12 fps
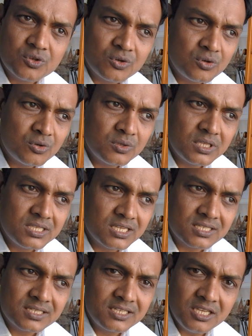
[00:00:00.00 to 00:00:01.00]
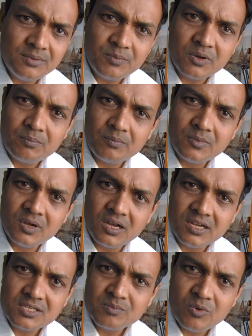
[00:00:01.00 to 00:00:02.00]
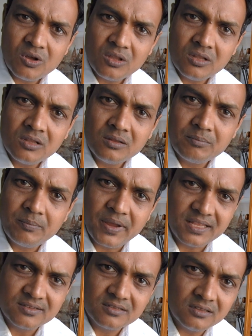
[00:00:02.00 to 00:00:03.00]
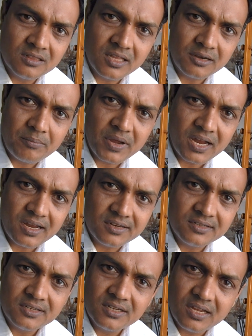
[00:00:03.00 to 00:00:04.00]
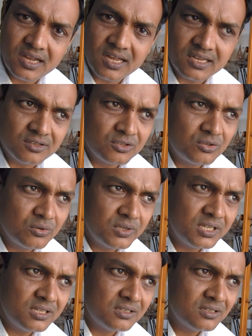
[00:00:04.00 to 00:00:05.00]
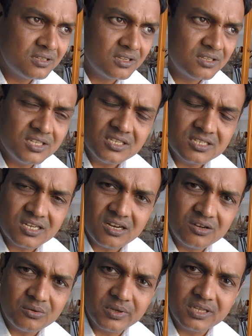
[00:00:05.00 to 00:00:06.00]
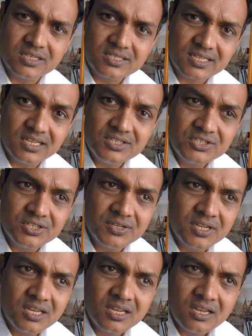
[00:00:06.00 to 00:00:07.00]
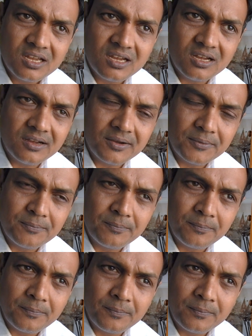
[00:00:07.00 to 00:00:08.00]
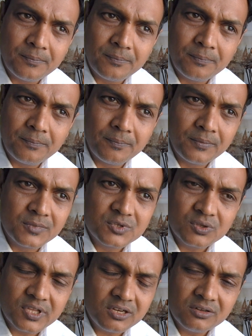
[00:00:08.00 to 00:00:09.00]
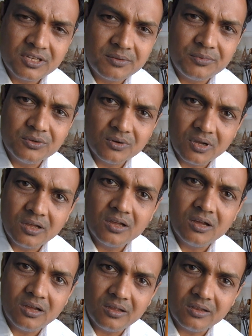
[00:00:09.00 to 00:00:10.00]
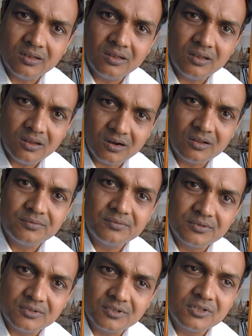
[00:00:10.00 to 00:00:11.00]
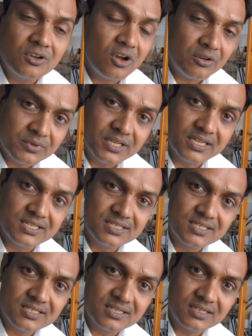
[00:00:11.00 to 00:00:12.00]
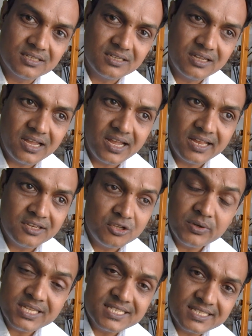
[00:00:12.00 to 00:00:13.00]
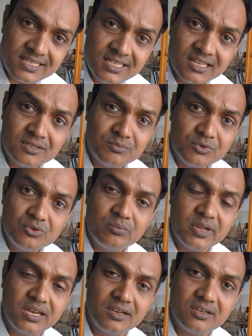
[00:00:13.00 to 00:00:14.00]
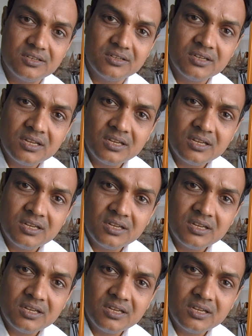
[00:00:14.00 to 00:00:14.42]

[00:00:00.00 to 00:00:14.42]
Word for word: So just keep up a small pencil and a pad and doing uh, just start doing the sketch. Um, so that will give you a, a lot of uh, confidence uh, and you can see that improvement